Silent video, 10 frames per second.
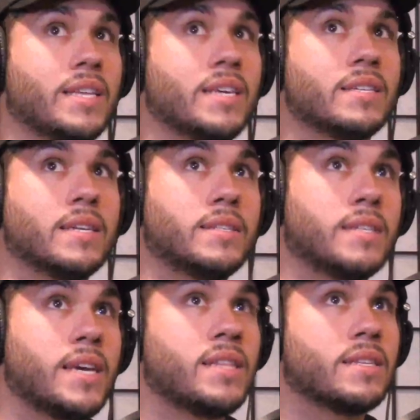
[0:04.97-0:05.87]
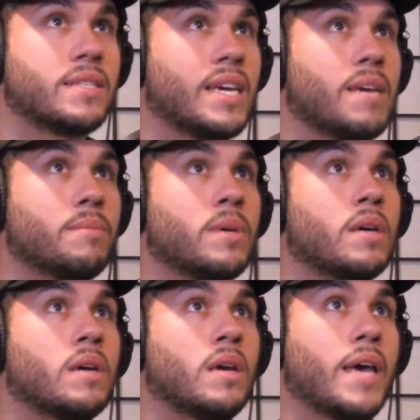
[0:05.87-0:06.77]
It's in the same
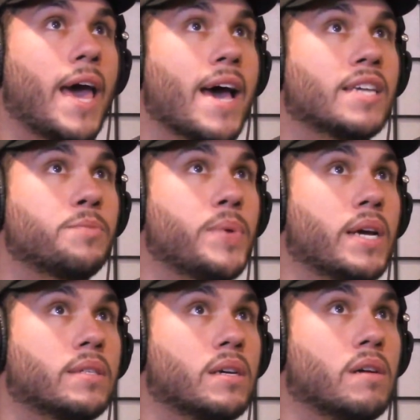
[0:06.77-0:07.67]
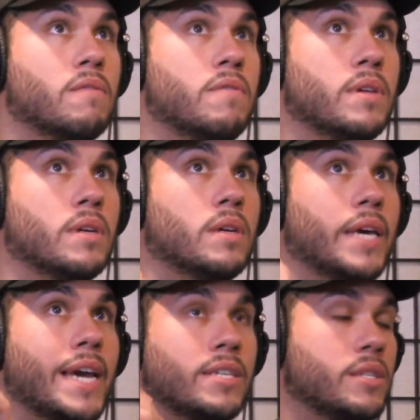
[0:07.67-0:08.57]
aspect of the
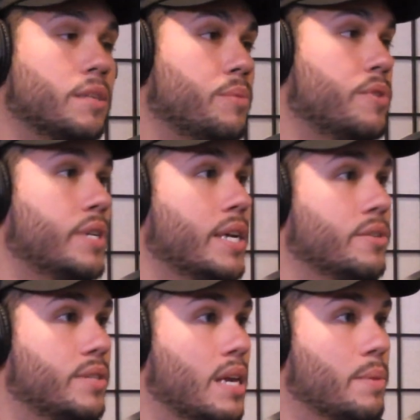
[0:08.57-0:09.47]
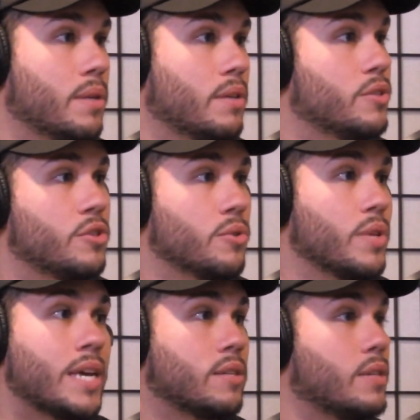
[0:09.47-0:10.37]
Asian community entertainment because
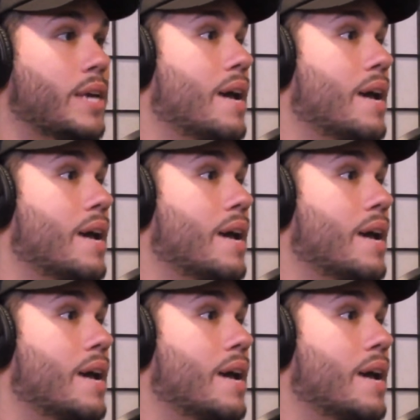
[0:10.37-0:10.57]
they